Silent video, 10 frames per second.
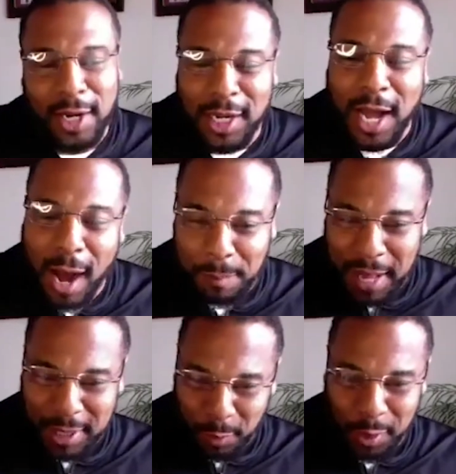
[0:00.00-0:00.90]
to look up
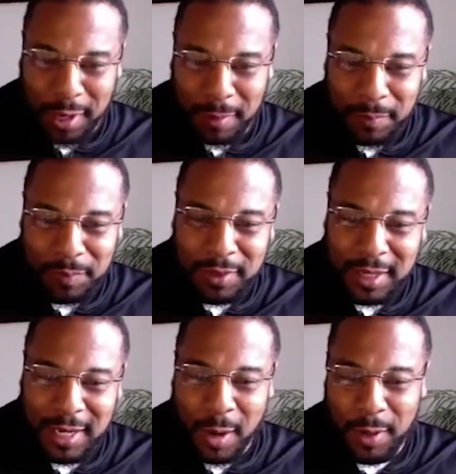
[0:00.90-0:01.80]
at the rim,
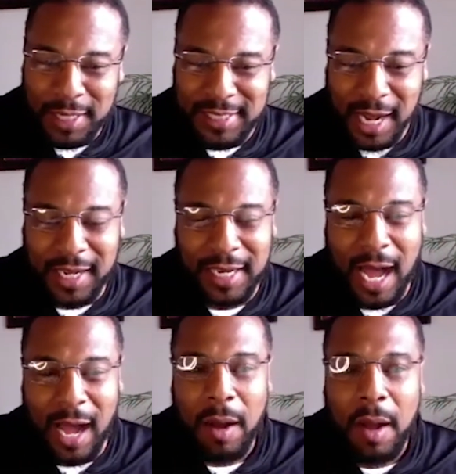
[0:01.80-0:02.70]
when he's dunking
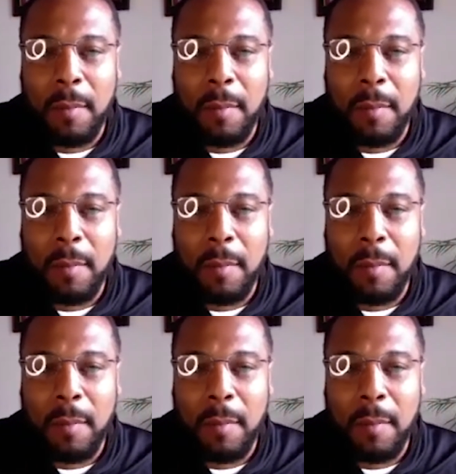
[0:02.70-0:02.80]
now.